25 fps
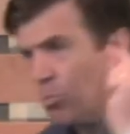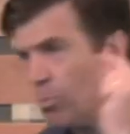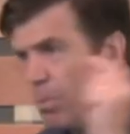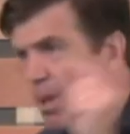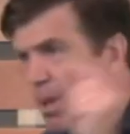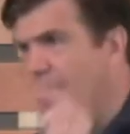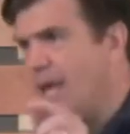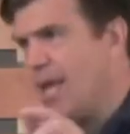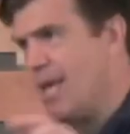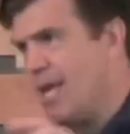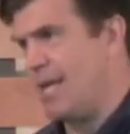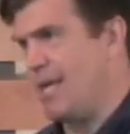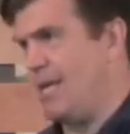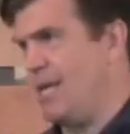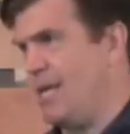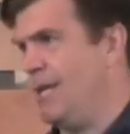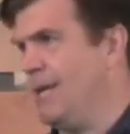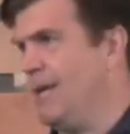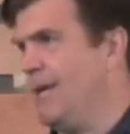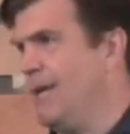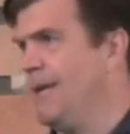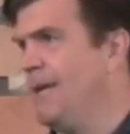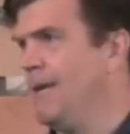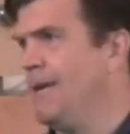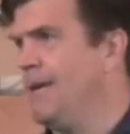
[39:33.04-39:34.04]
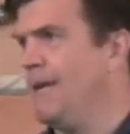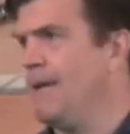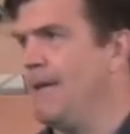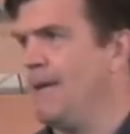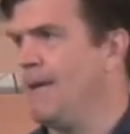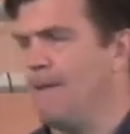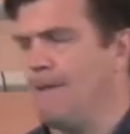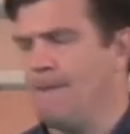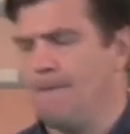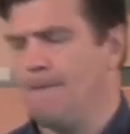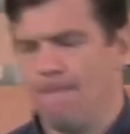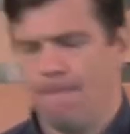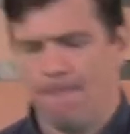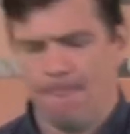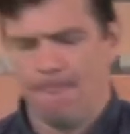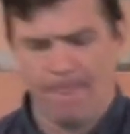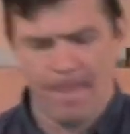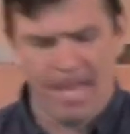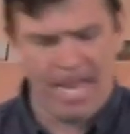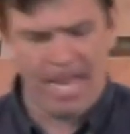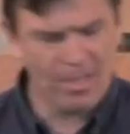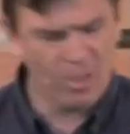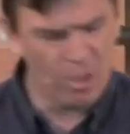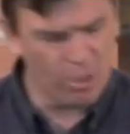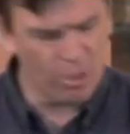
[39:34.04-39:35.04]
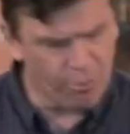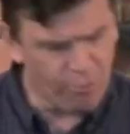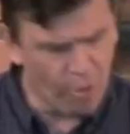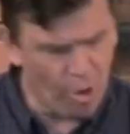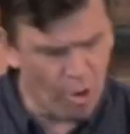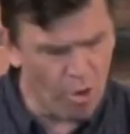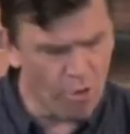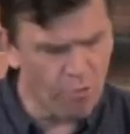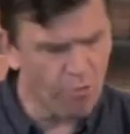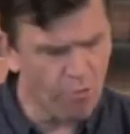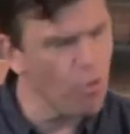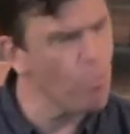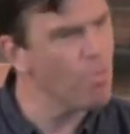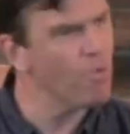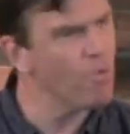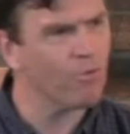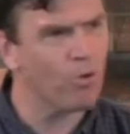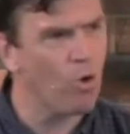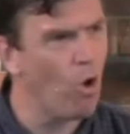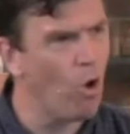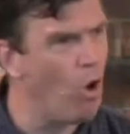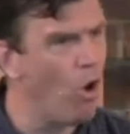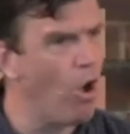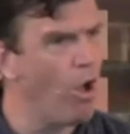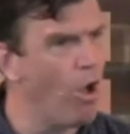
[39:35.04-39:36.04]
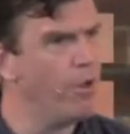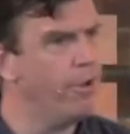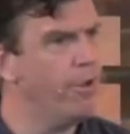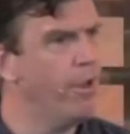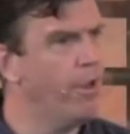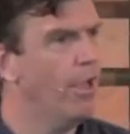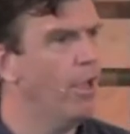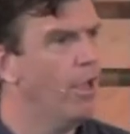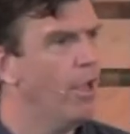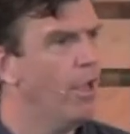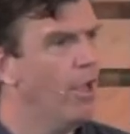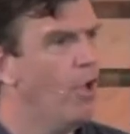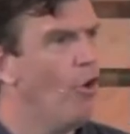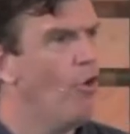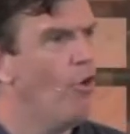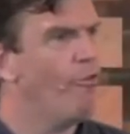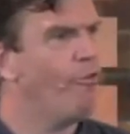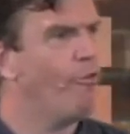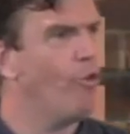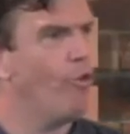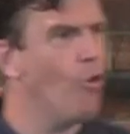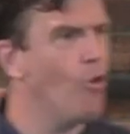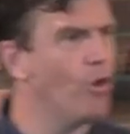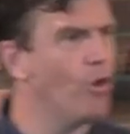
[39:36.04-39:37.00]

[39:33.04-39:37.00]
be, in the throne room of God for